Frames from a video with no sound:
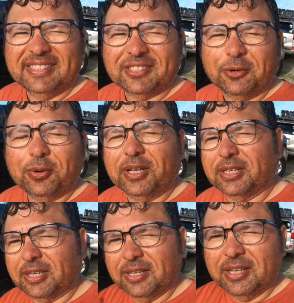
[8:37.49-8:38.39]
So we're
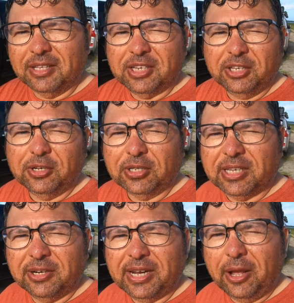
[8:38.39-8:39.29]
gonna continue to
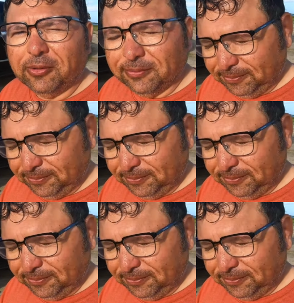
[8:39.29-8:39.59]
tear down.